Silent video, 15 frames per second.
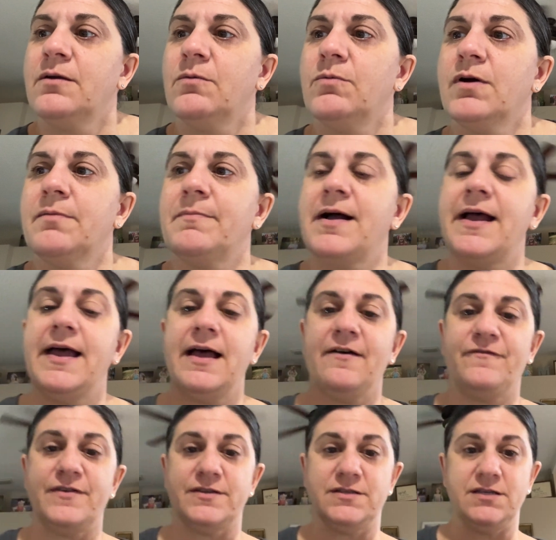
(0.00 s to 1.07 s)
were my
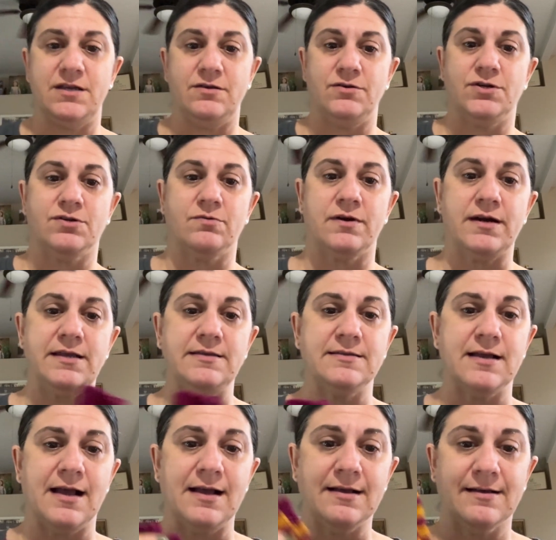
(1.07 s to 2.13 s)
FSU shorty
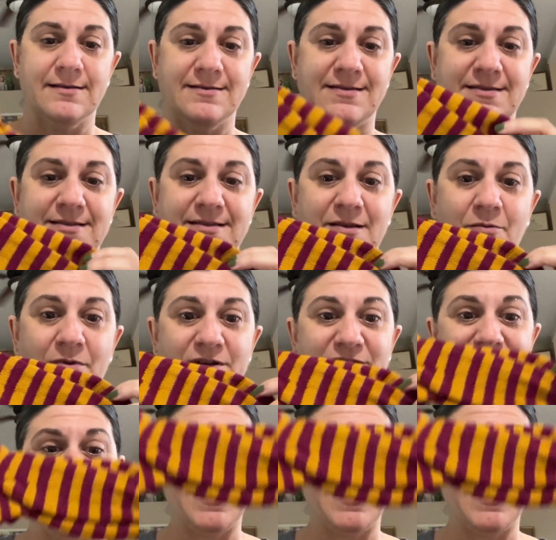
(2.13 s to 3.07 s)
socks, which I